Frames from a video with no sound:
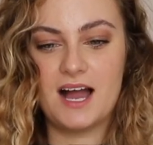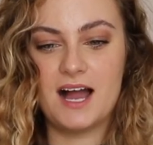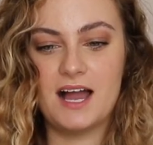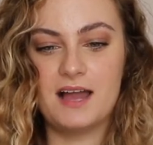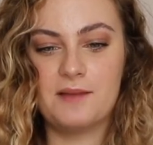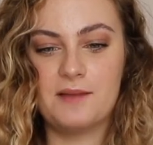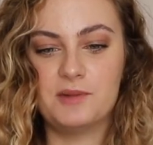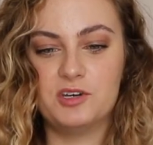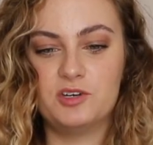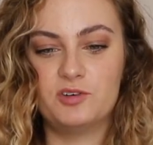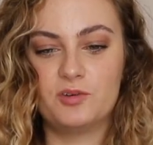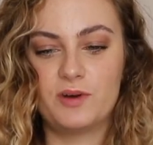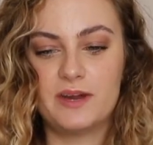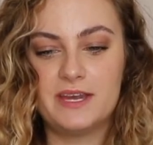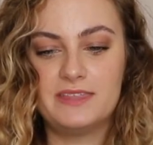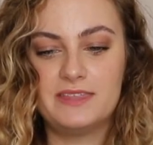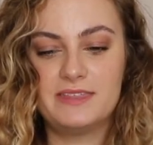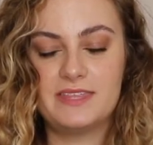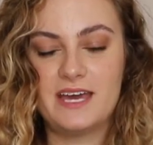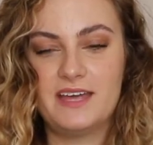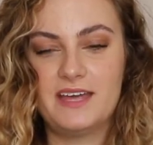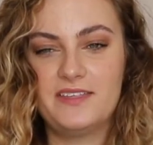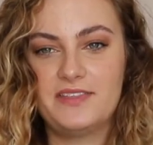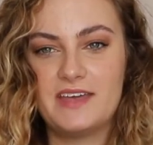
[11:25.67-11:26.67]
I'm annoyed
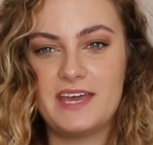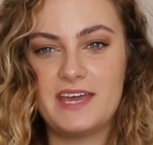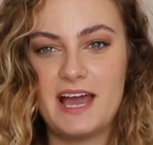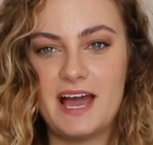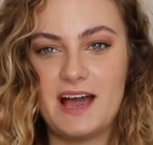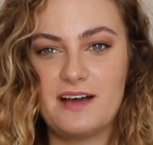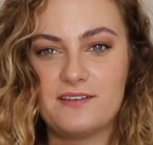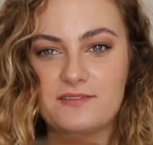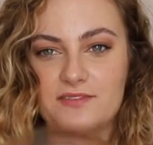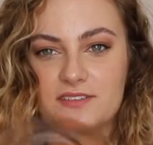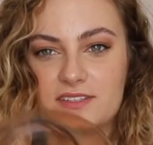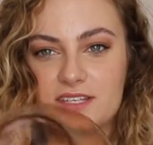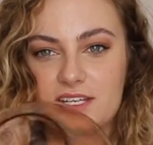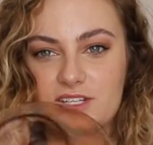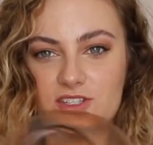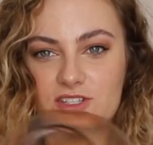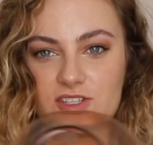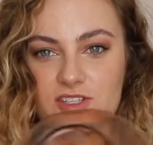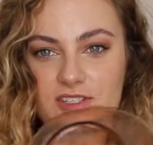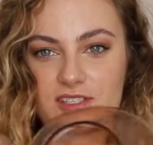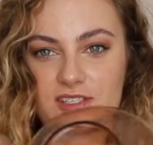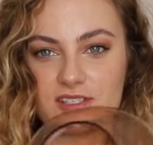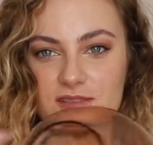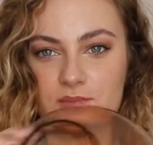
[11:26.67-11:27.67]
that they have such
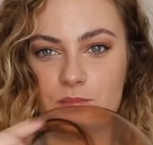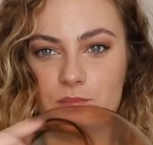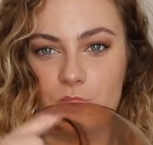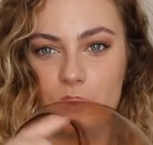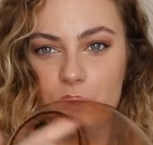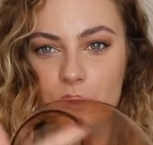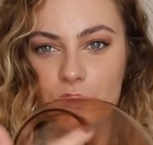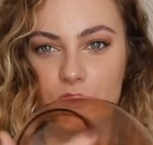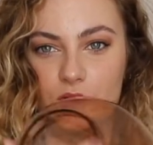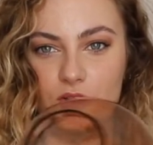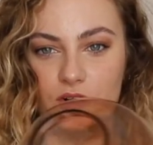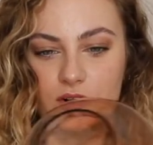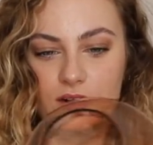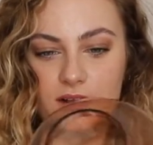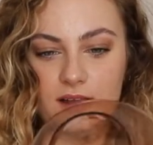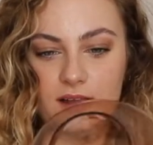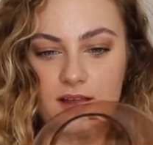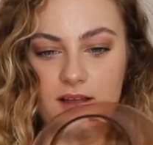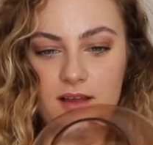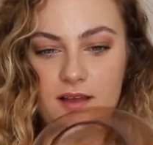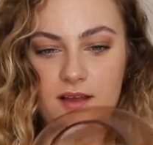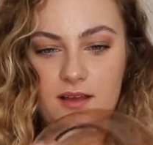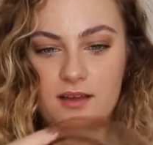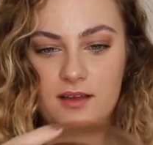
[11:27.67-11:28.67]
a small